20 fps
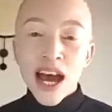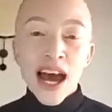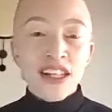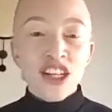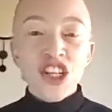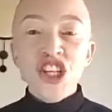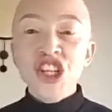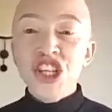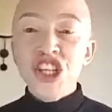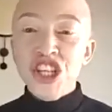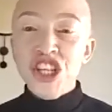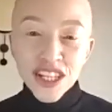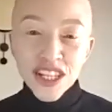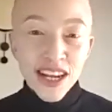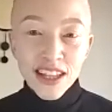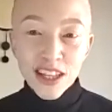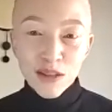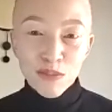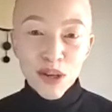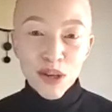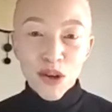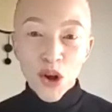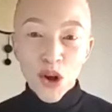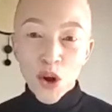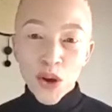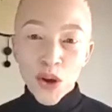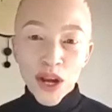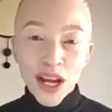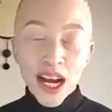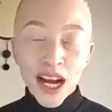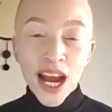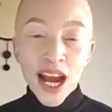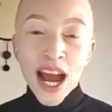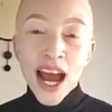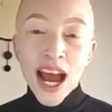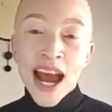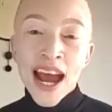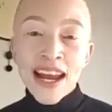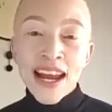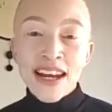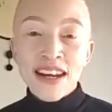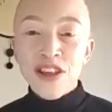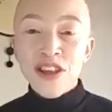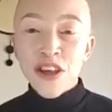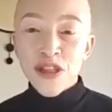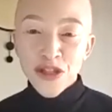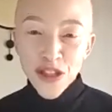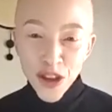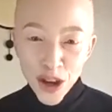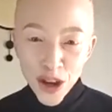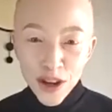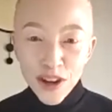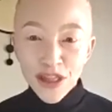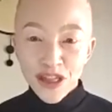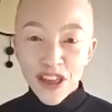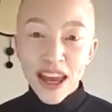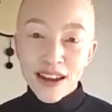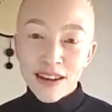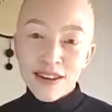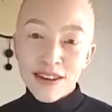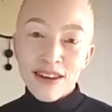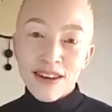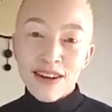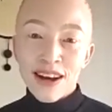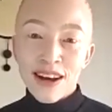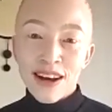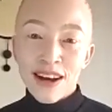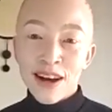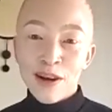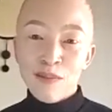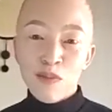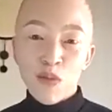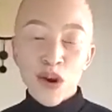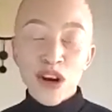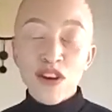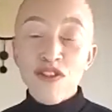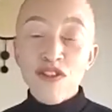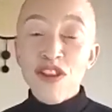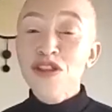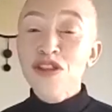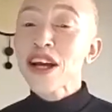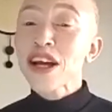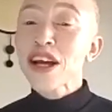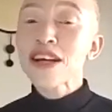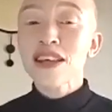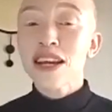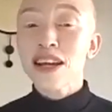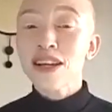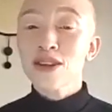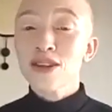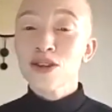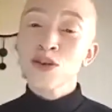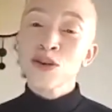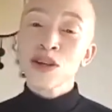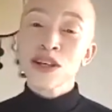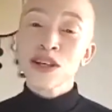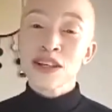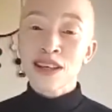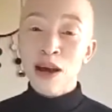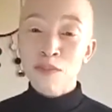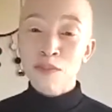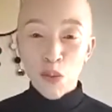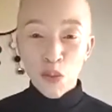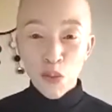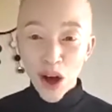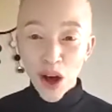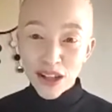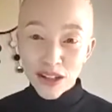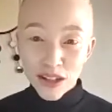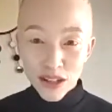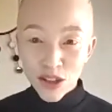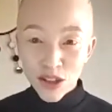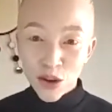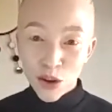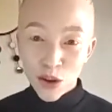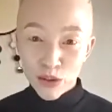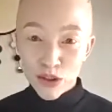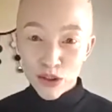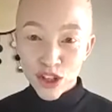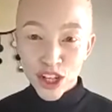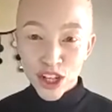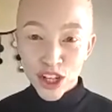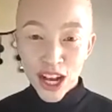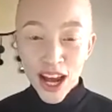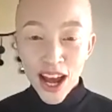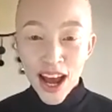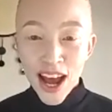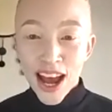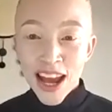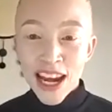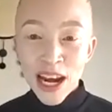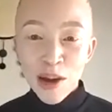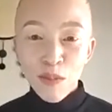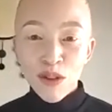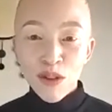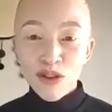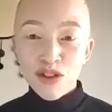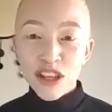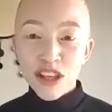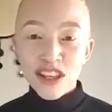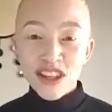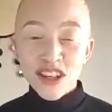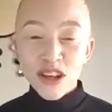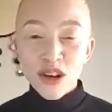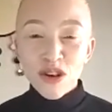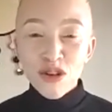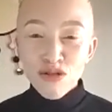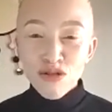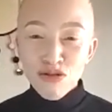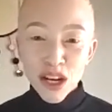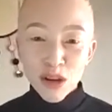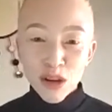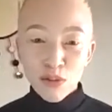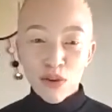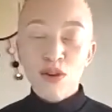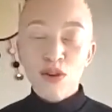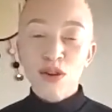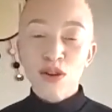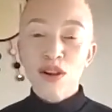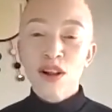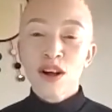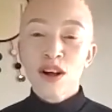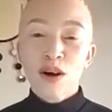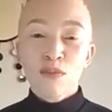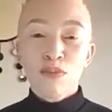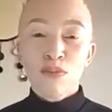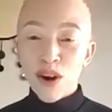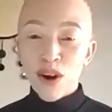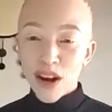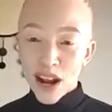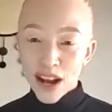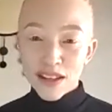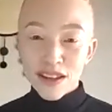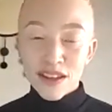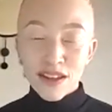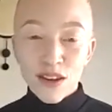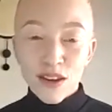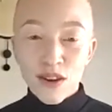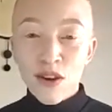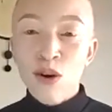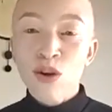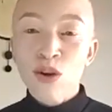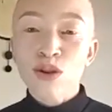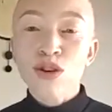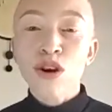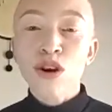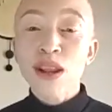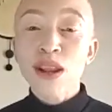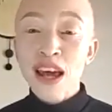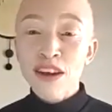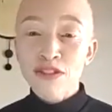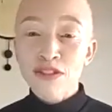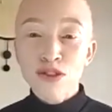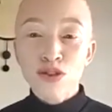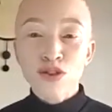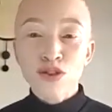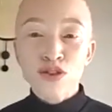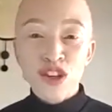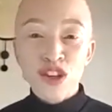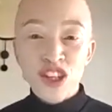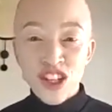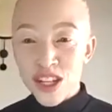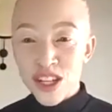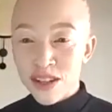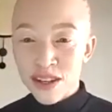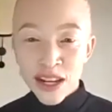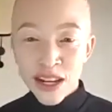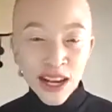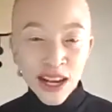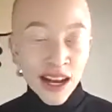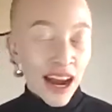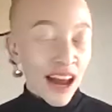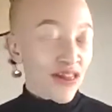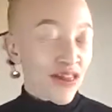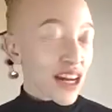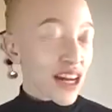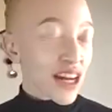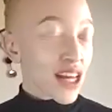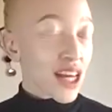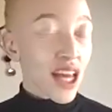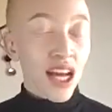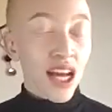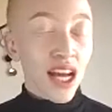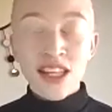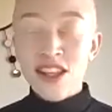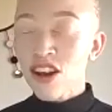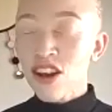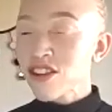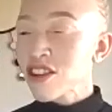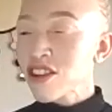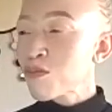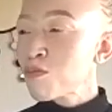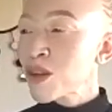and she gets me going. And the third thing, one of the things that I do is I'm a wellness coach, and I'm on these incredible products called Herbalife Nutrition, and that kickstarts